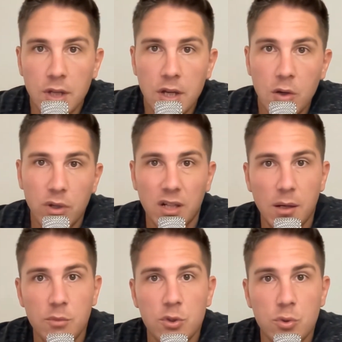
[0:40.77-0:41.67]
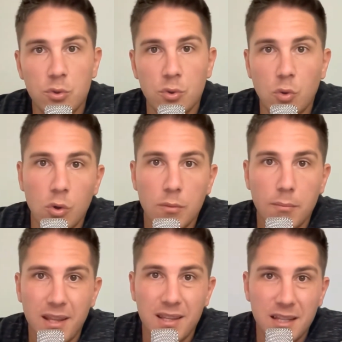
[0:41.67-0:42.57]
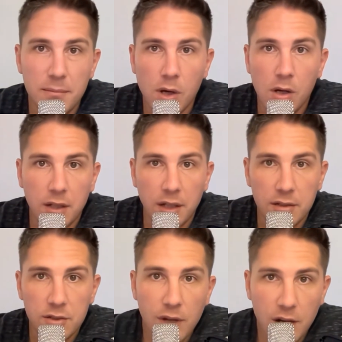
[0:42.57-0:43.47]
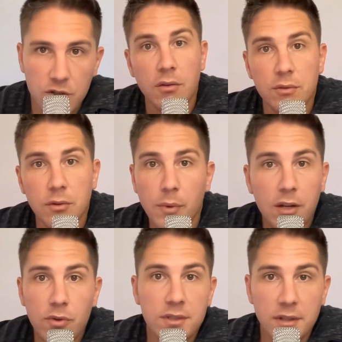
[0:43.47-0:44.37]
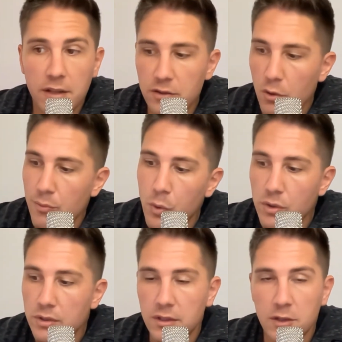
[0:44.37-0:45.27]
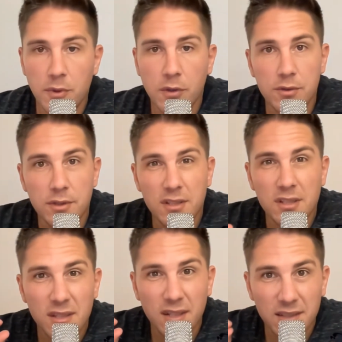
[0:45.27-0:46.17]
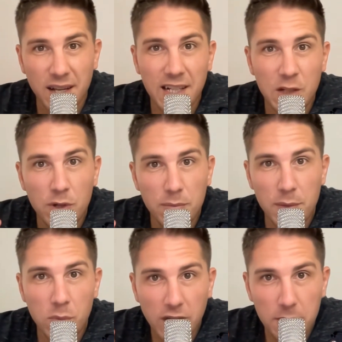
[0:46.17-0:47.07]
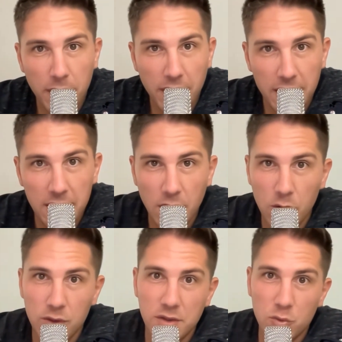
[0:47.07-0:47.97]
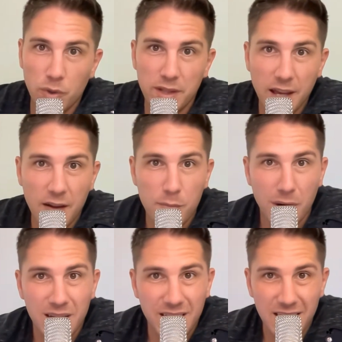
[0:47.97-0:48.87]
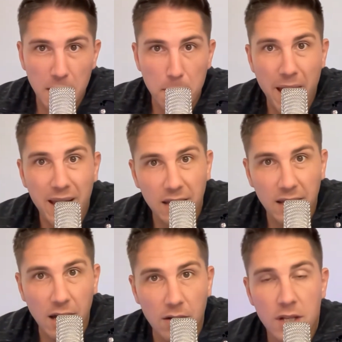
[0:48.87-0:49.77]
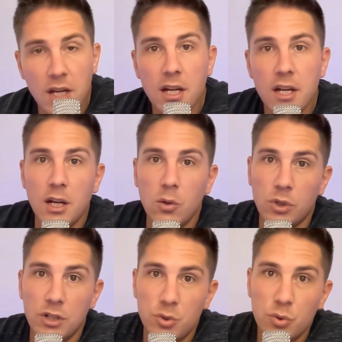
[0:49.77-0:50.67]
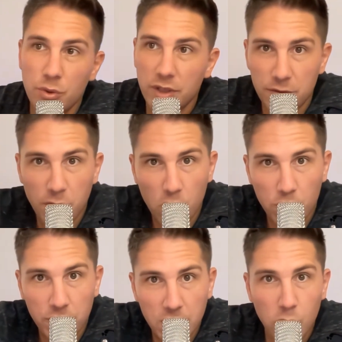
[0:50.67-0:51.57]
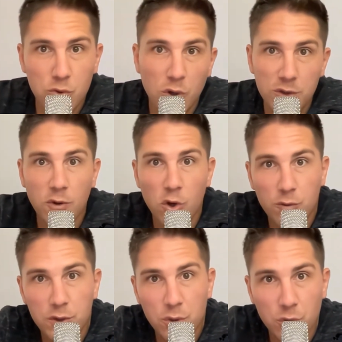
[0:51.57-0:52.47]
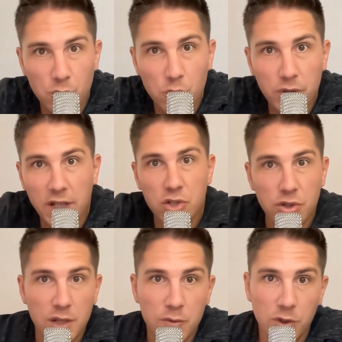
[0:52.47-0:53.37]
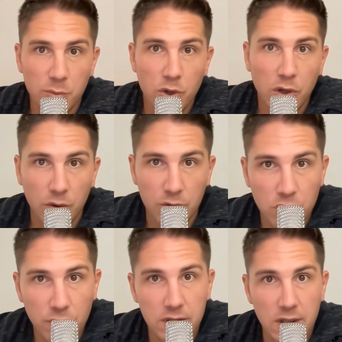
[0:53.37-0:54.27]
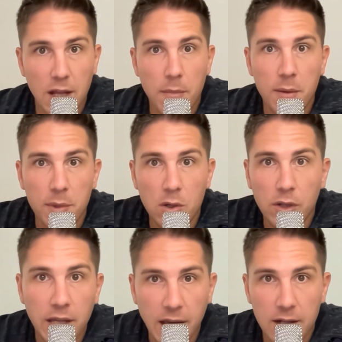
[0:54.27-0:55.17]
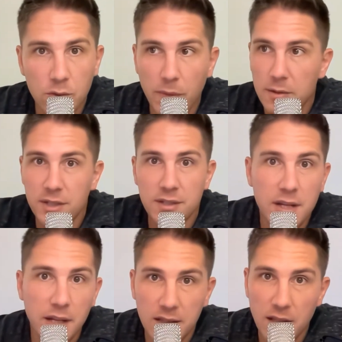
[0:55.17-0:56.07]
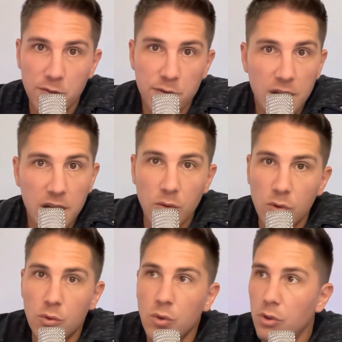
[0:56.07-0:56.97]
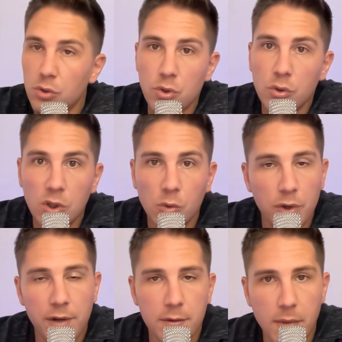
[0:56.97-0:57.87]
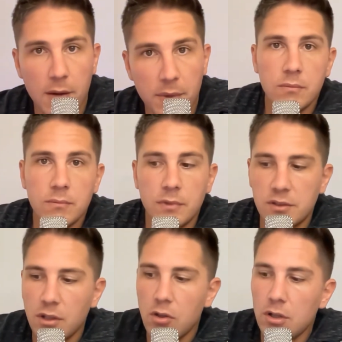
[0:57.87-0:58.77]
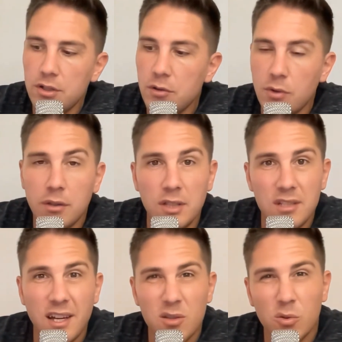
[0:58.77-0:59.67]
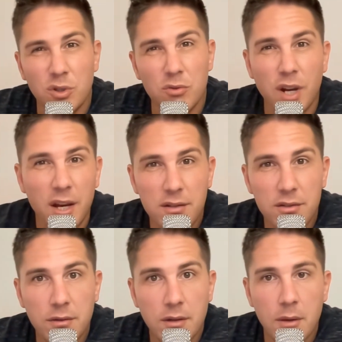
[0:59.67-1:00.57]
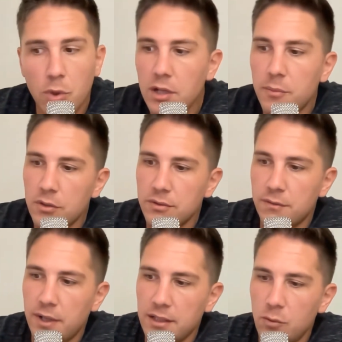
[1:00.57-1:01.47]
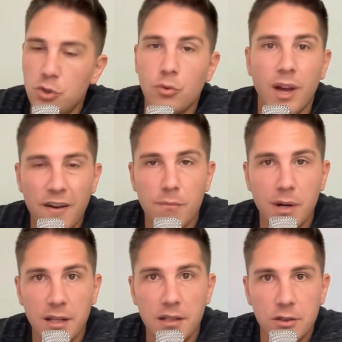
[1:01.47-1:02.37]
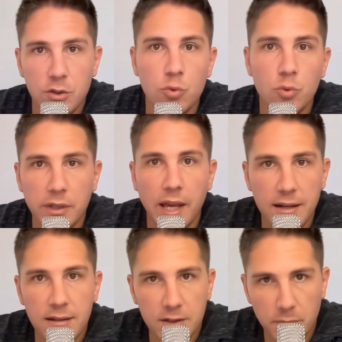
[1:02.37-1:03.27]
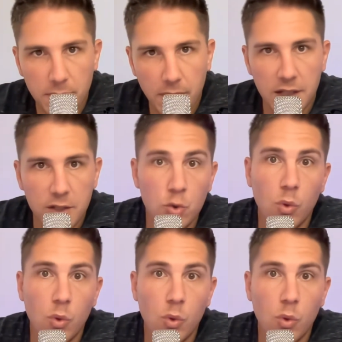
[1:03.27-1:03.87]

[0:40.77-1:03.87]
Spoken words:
when it comes to your monthly marketing strategy. The main reason they're so important is because this is exactly when people get paid, and this is when they have money in their bank account in order to give over or transfer over to you in exchange for the product or service that they might be looking at or might be seeing in their feed or on Google or wherever it might be. The psychology around these dates also change, purely because of the fact that when you have money, you can spend money and you want